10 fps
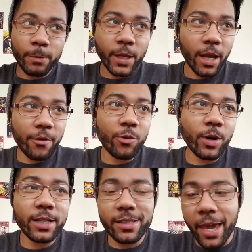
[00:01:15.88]

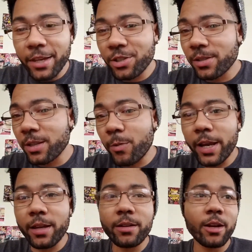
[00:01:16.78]
everyone is anxiously
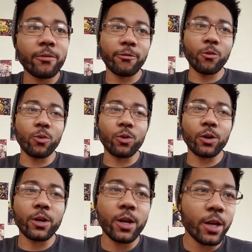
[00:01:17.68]
waiting
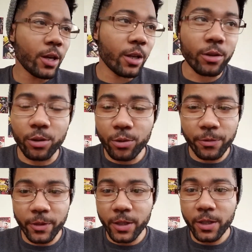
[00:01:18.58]
for
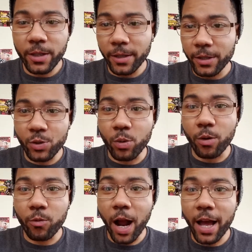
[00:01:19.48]
Luffy to
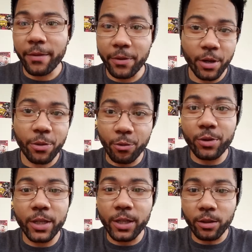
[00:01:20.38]
arrive through
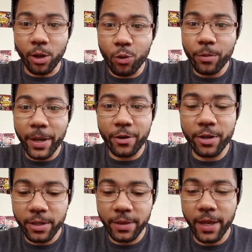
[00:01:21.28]
the lone
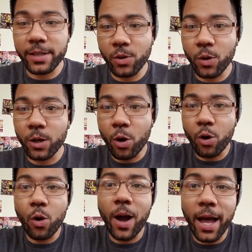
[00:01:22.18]
mirror that's on
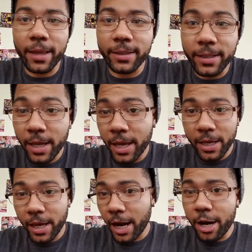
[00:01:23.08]
Coco Island.
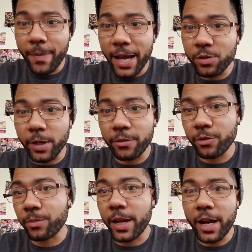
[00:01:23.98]
Everybody's waiting
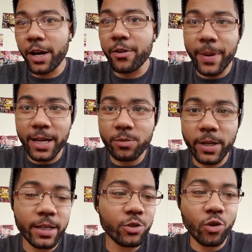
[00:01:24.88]
for him. Everybody's
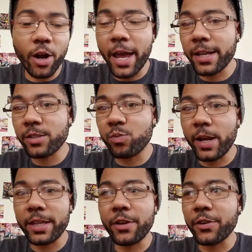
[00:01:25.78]
waiting. Straw Hats is
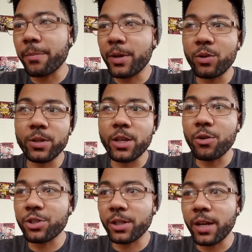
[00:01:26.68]
waiting. They're in the middle of the
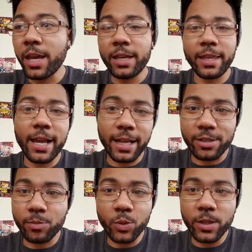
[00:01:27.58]
ocean. They got
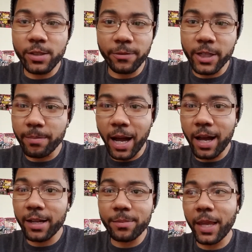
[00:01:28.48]
Smoothie's fleet
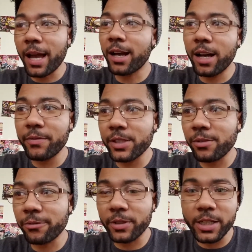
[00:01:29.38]
behind them. They got Oven's
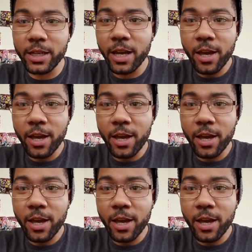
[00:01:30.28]
fleet,